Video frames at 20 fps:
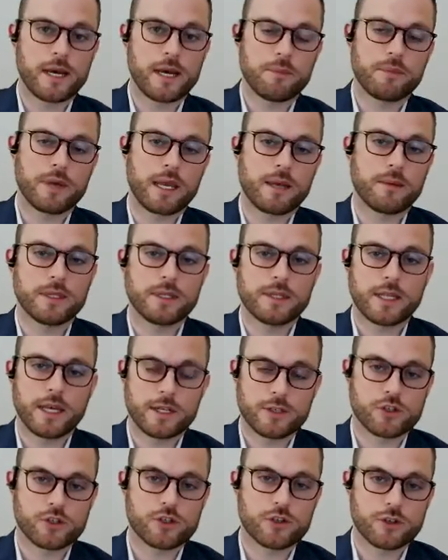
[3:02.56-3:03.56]
the down payment,
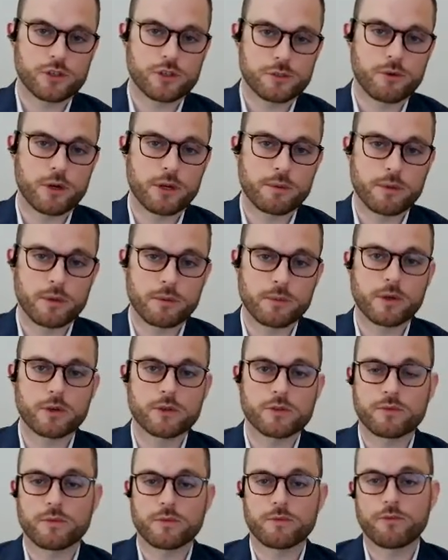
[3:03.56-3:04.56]
that insurance premium
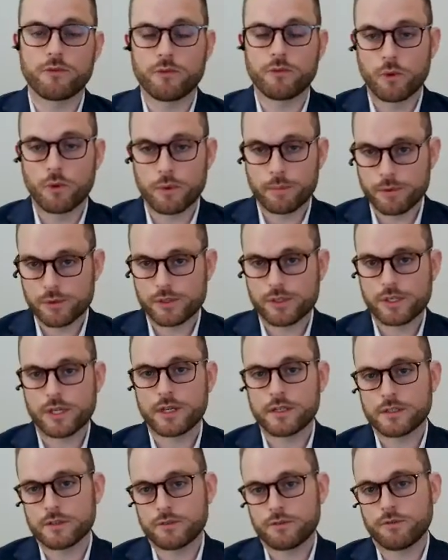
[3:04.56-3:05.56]
goes from
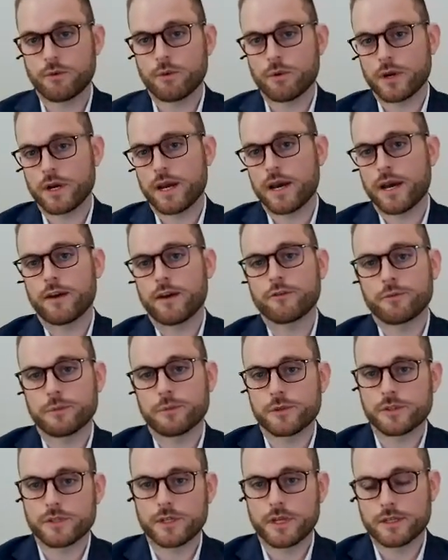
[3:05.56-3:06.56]
4% to
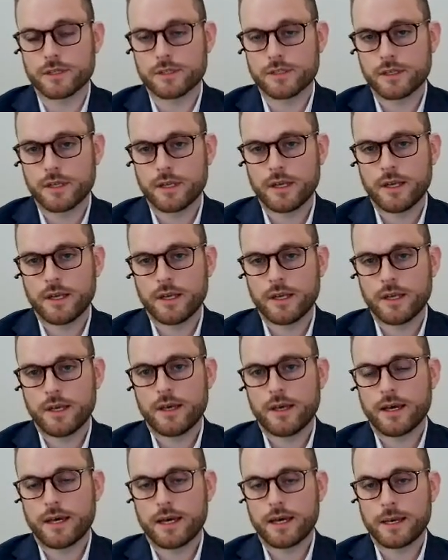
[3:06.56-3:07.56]
4.5%.
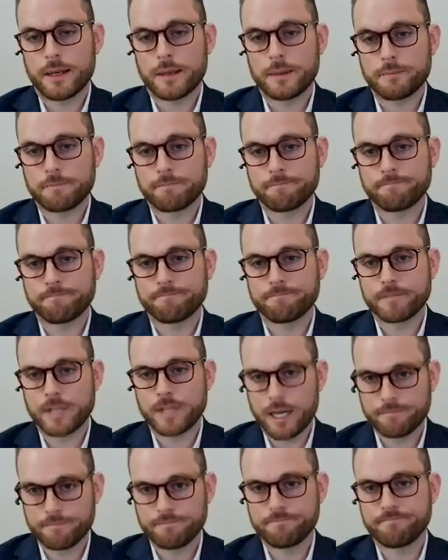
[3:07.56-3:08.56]

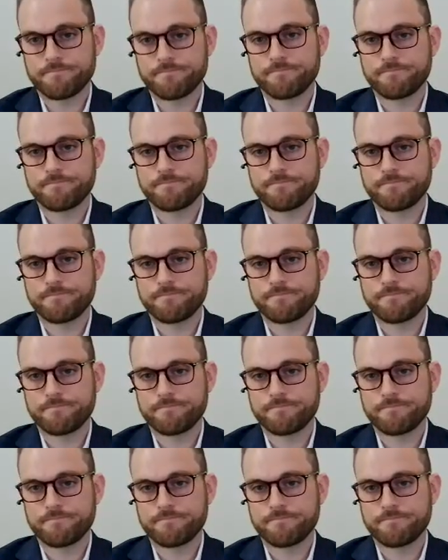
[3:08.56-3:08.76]
Yeah.